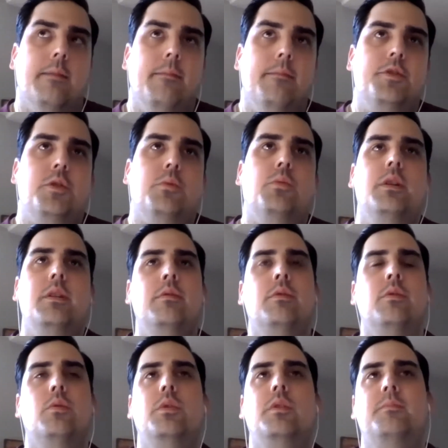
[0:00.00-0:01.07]
So
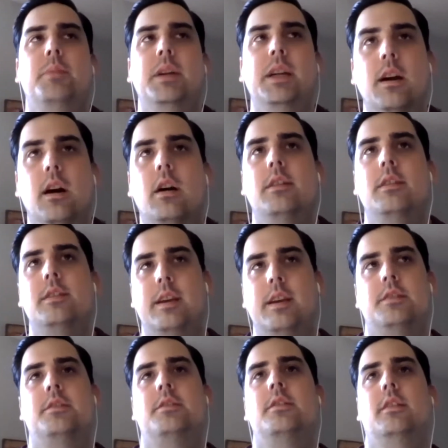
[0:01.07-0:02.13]
we've begun
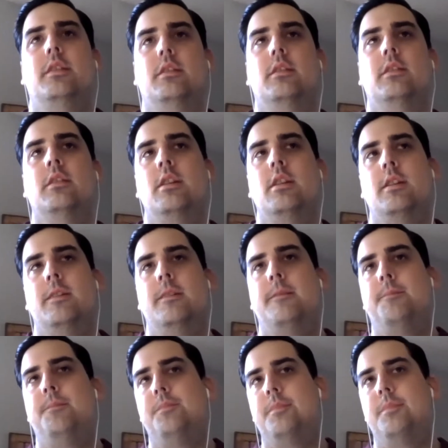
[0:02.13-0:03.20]
testing
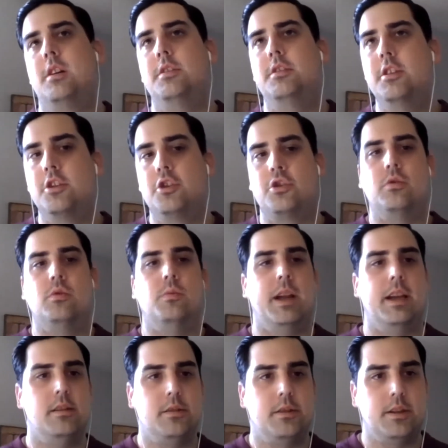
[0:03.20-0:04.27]
additional
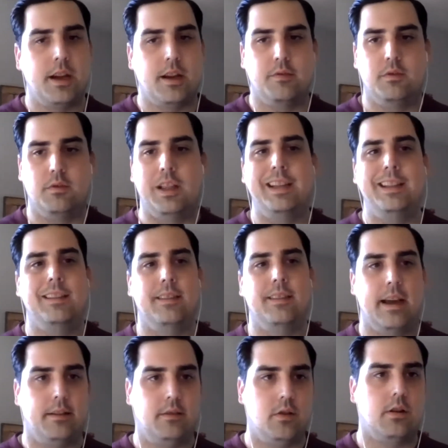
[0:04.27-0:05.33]
ways to kind of lighten
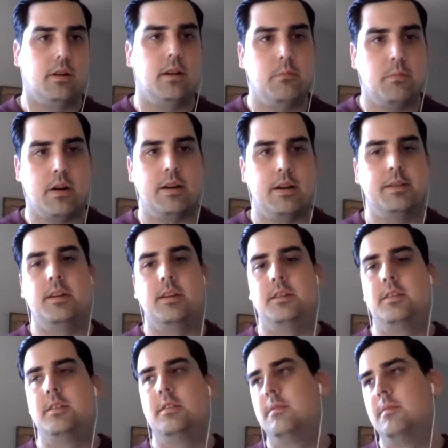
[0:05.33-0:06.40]
that login
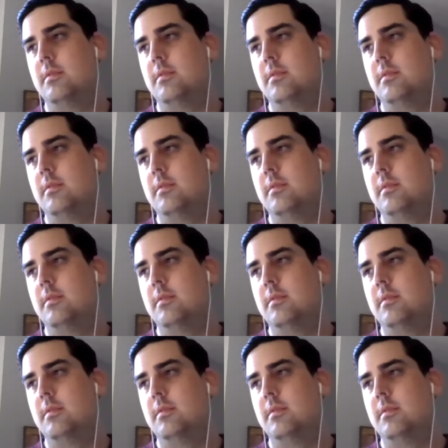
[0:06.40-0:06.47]
process.